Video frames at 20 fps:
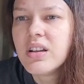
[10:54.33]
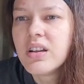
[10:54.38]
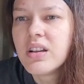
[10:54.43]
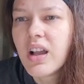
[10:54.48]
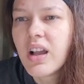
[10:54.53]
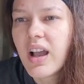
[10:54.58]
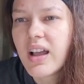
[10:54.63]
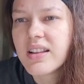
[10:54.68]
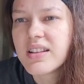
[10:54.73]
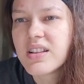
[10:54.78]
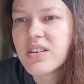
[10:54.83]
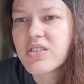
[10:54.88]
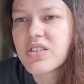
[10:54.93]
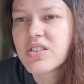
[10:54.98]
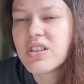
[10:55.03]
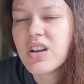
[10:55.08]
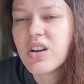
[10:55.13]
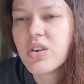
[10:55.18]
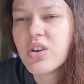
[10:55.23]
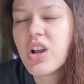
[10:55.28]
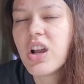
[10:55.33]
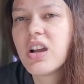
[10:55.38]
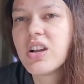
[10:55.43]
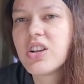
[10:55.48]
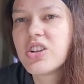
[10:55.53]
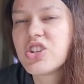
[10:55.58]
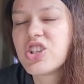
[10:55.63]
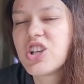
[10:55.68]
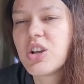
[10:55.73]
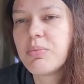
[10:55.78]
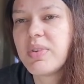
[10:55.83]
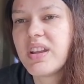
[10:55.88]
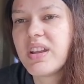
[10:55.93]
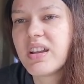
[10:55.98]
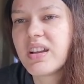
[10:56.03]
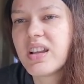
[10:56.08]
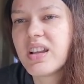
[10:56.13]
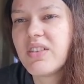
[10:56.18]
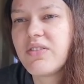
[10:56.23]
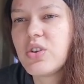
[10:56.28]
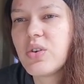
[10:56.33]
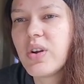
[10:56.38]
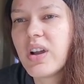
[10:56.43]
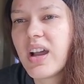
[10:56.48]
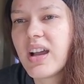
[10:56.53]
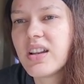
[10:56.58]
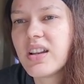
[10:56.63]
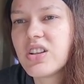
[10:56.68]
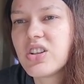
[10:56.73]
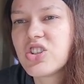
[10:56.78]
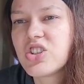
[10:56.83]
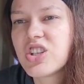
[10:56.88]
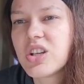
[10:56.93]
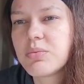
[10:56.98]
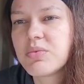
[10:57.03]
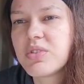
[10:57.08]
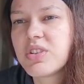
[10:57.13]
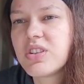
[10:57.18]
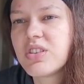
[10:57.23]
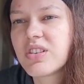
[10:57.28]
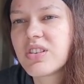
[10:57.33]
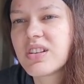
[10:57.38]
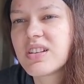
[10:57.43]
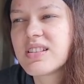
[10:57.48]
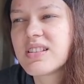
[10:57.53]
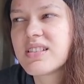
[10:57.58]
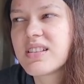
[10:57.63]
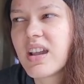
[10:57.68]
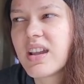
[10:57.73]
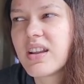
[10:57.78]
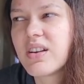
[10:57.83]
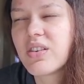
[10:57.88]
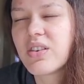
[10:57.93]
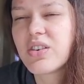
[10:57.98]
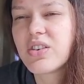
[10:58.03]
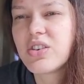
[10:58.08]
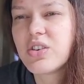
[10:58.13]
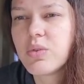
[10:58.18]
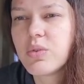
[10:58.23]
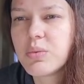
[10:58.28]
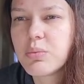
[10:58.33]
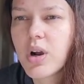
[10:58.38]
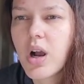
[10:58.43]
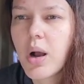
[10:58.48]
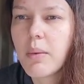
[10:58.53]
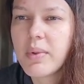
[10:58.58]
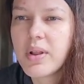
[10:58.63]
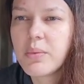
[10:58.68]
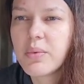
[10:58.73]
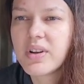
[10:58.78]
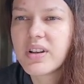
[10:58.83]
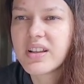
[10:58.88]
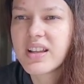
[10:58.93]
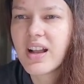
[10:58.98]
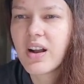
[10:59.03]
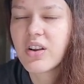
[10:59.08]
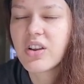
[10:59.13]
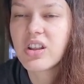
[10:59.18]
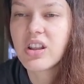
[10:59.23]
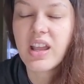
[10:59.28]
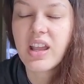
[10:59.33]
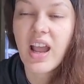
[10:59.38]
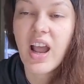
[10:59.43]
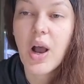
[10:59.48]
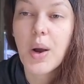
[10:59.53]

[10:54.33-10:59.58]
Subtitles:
And there's no shipping. If you had to ship to your consignor, you would probably want to calculate how